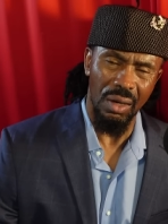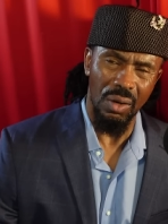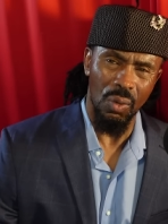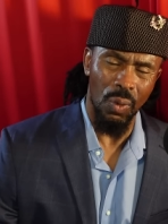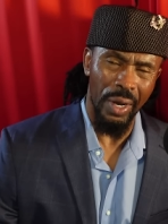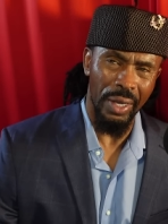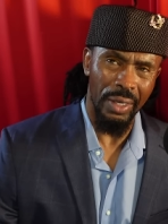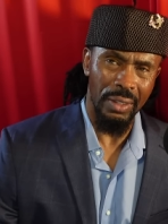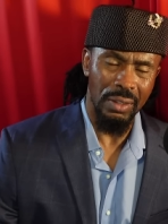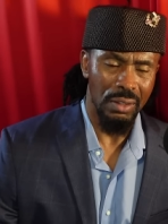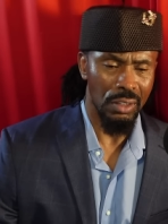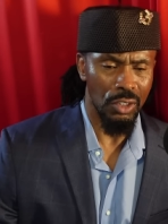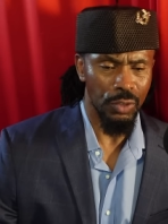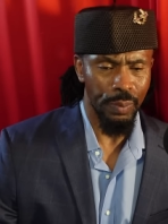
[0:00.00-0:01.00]
way
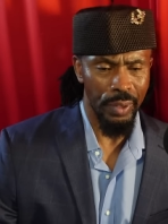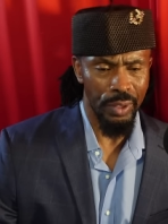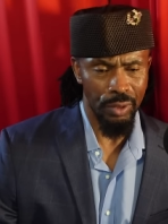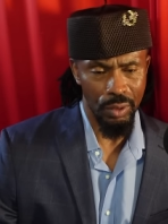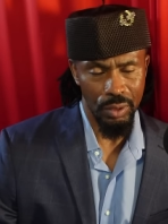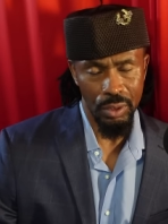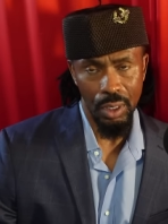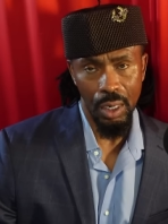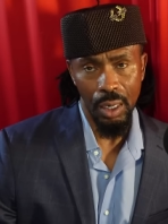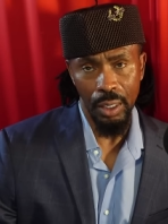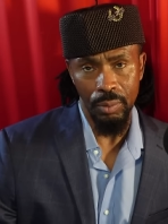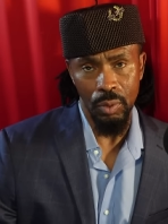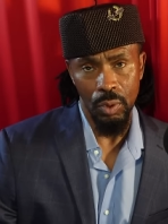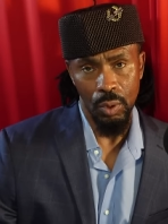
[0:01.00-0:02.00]
to spend your time
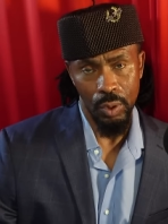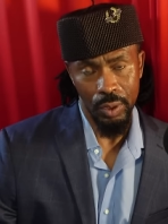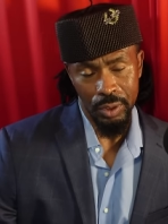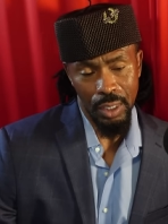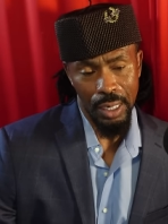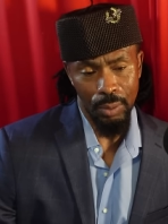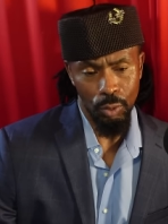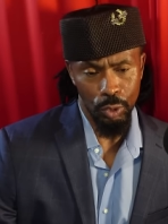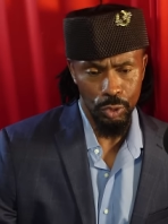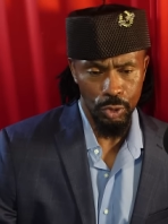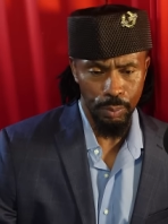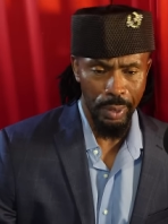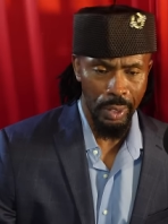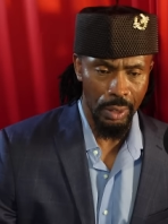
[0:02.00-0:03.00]
or time well
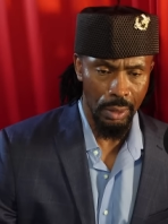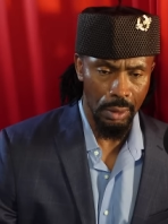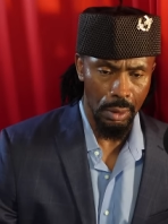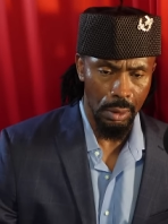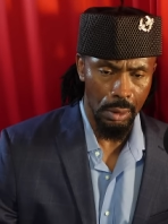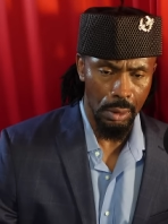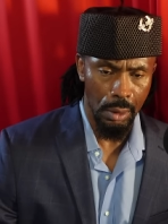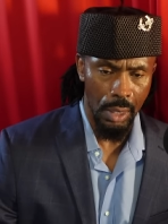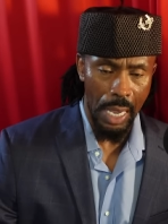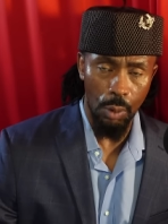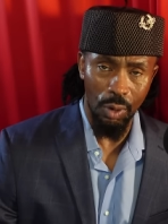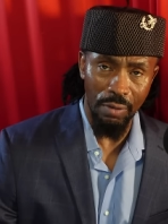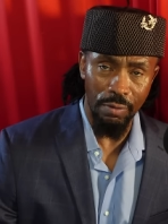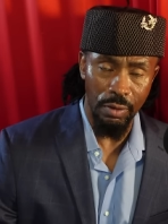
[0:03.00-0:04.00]
spent.
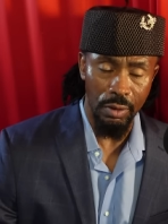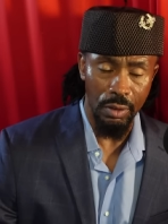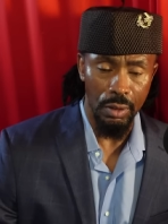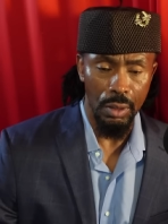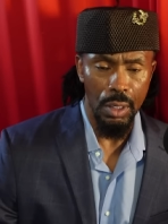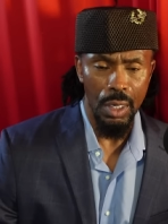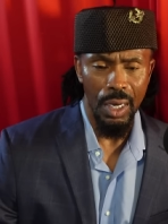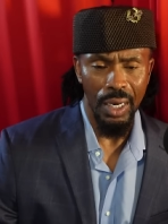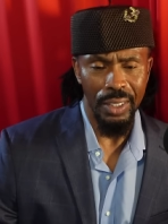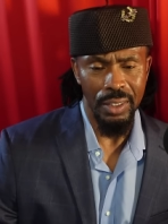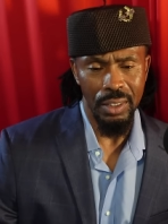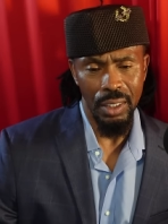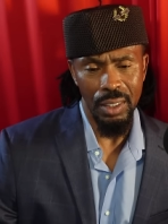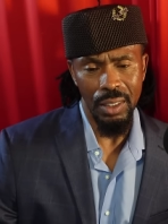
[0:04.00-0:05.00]
However,
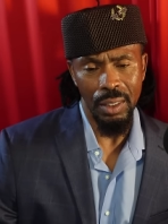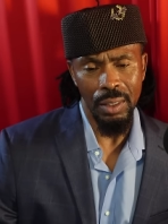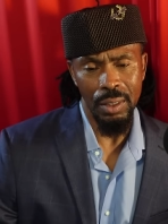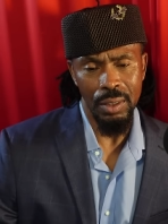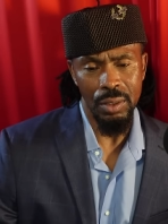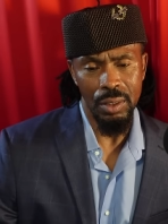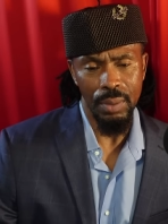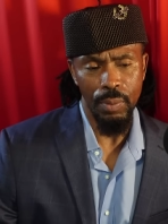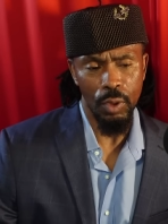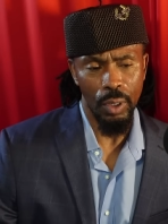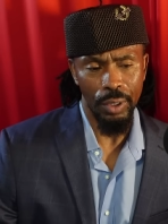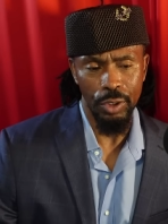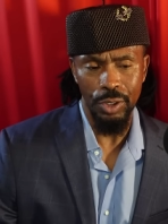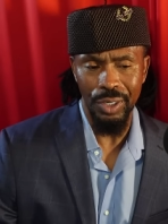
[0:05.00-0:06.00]
attending this seminar
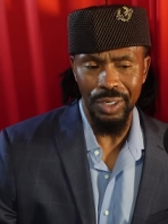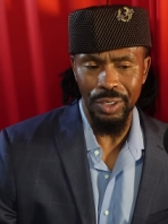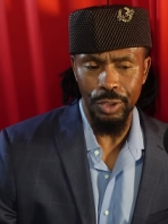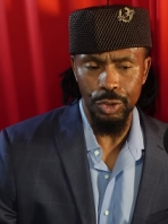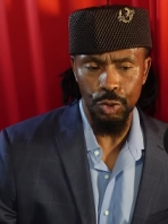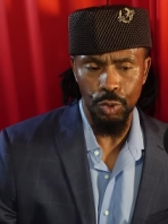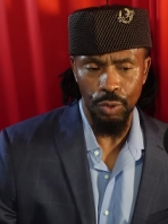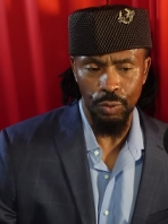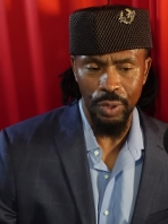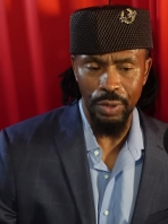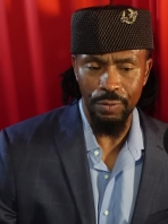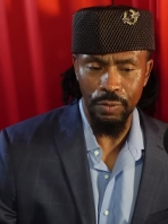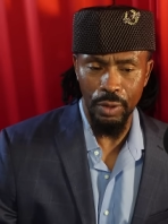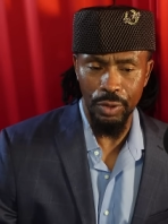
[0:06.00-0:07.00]
could get you a
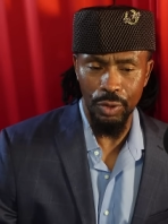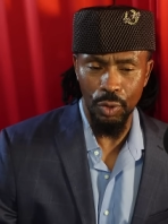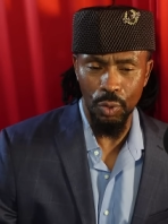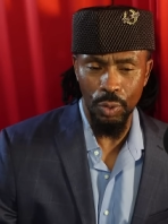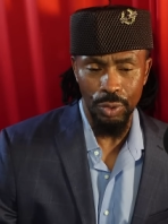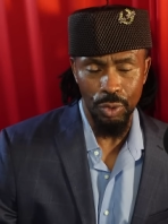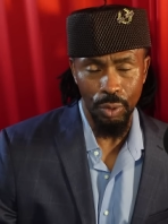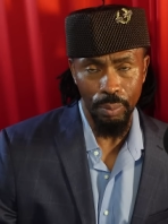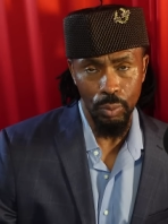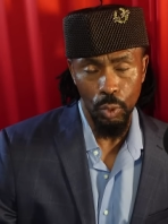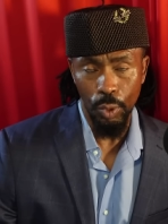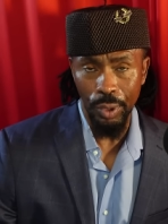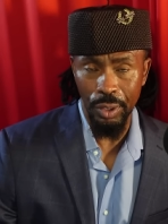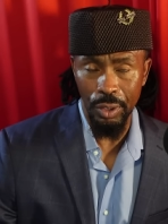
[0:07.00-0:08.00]
refund on your
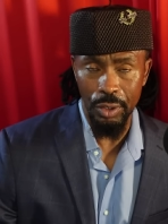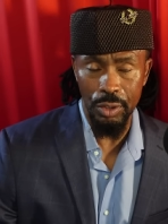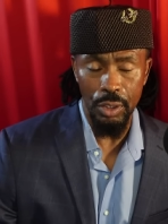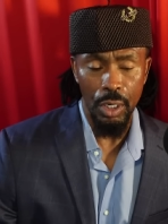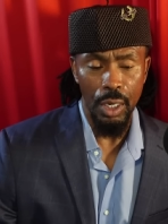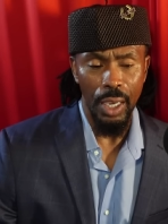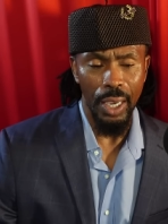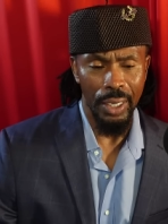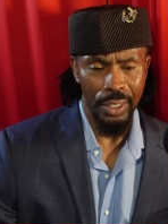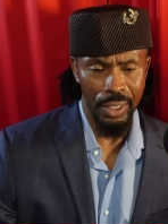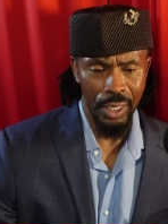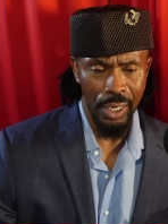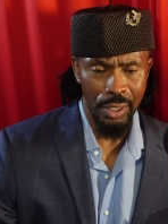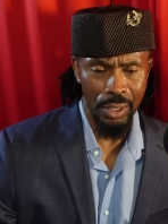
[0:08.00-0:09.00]
mortgage, and
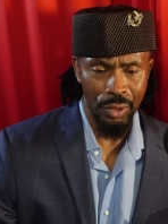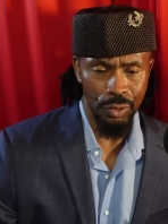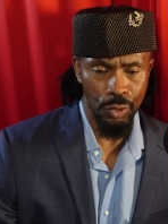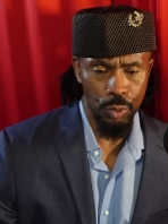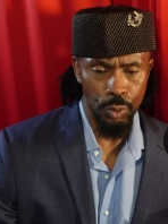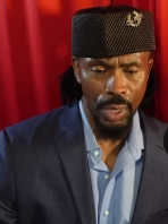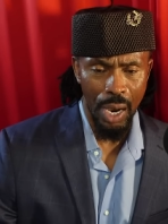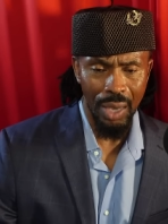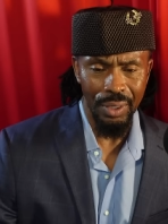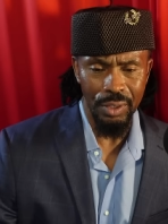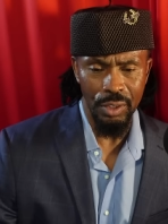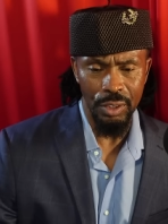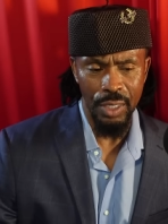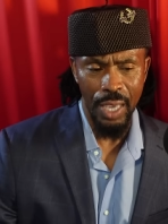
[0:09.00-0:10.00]
gaining new knowledge
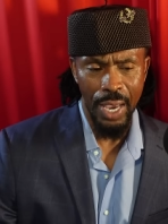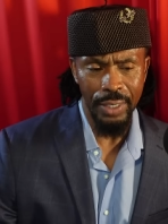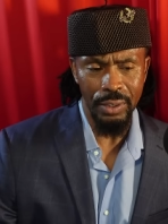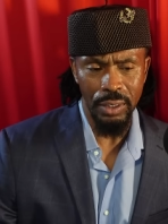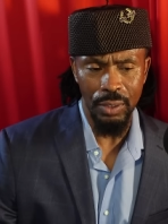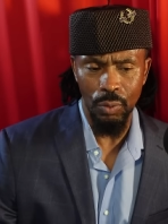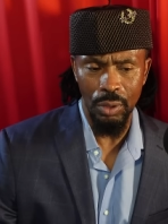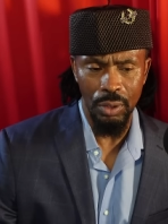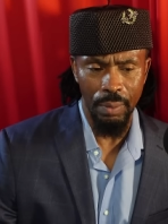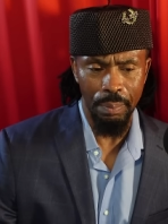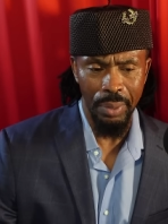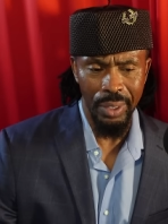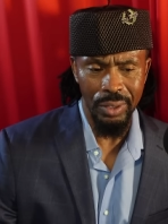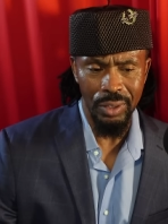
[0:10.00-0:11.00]
is actually one of the
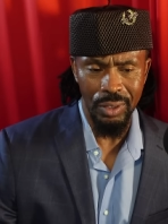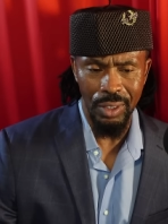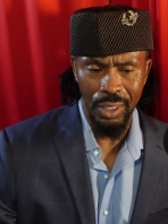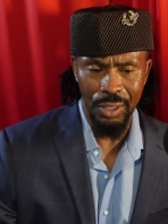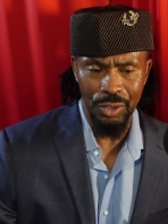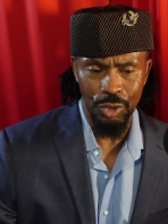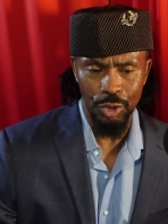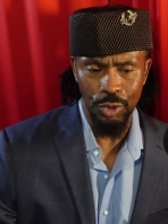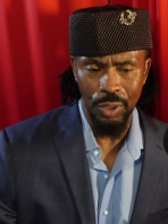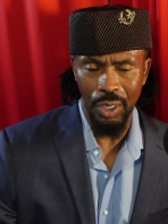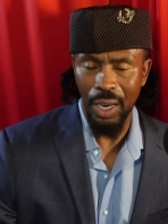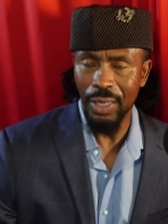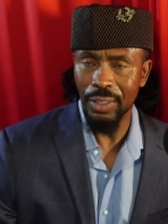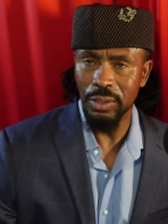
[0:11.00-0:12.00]
best things that you could
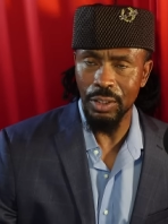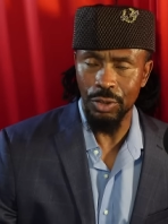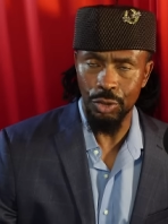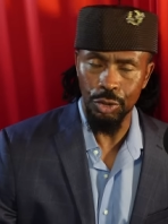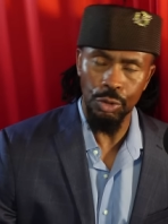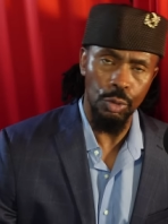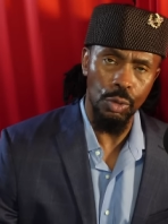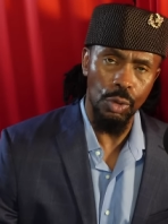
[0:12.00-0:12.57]
actually do